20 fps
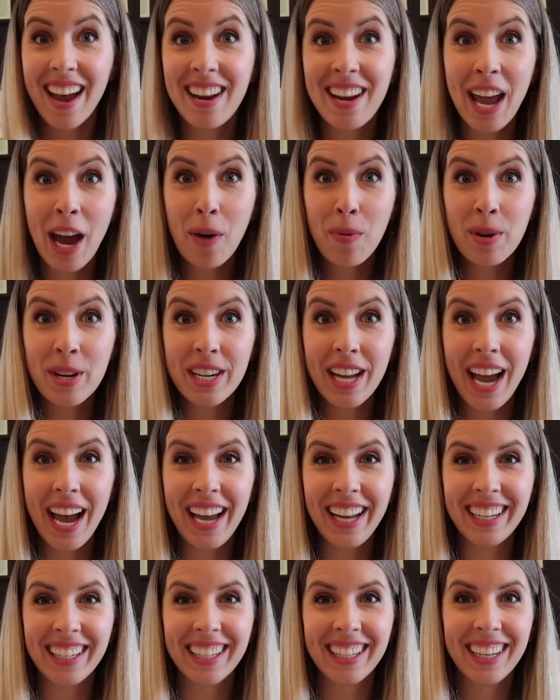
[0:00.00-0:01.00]
now we're
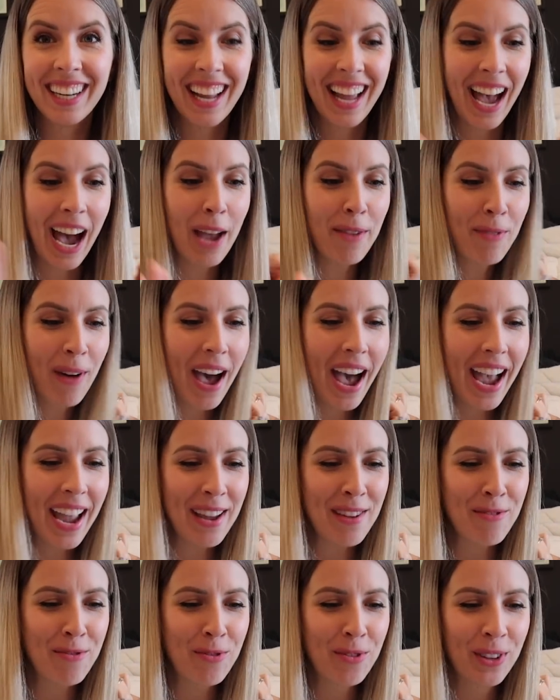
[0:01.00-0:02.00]
done.
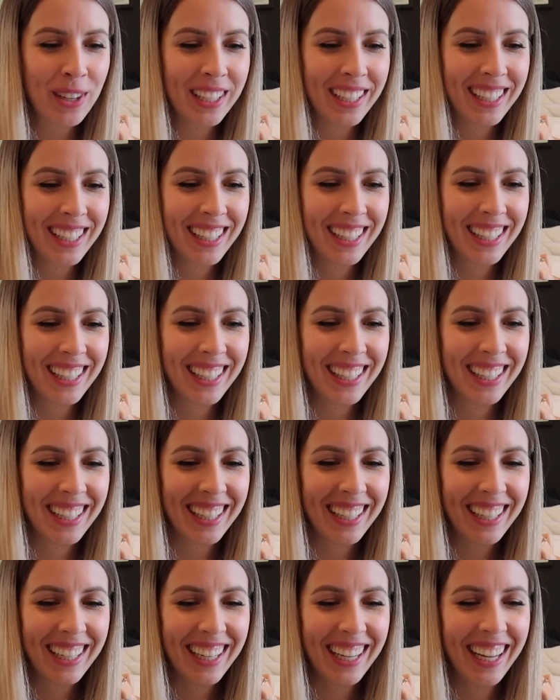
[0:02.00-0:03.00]
High
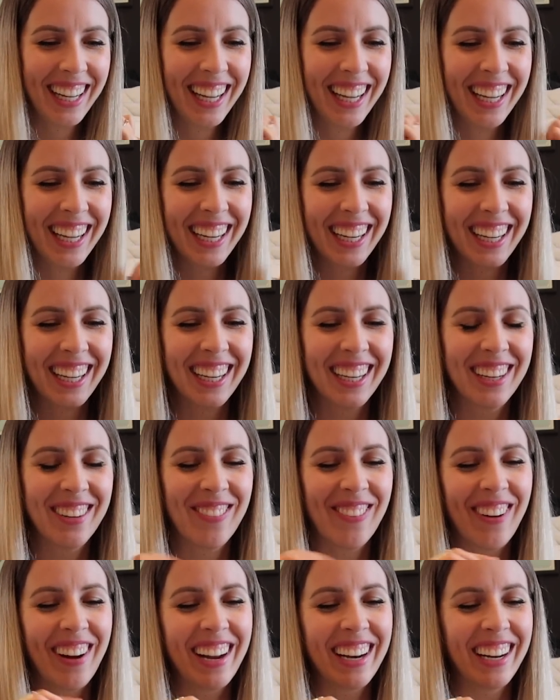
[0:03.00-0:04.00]
five. Good
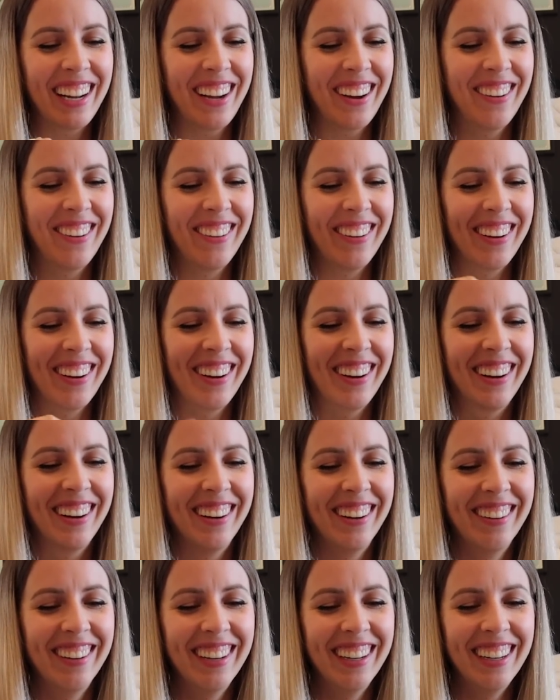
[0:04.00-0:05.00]
one,
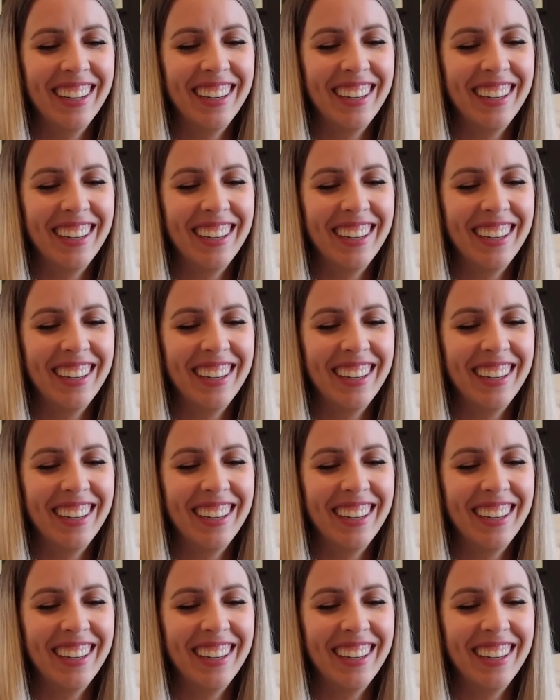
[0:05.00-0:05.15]
Coco.